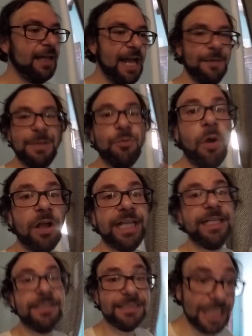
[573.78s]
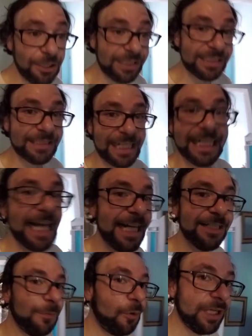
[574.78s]
I've been walking literally since like
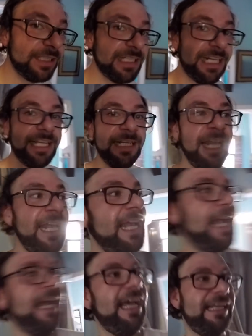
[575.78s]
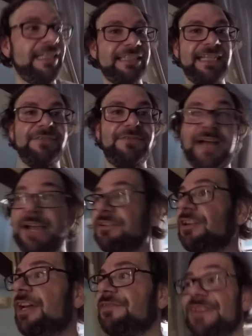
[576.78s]
nine in the morning today, and it's like five
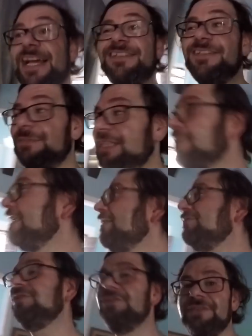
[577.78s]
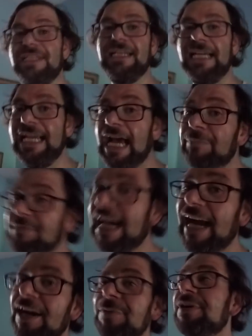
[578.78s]
o'clock, five something in the afternoon, and like, yeah, I'm
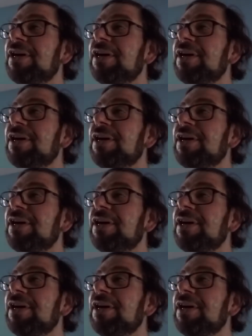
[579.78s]
tired,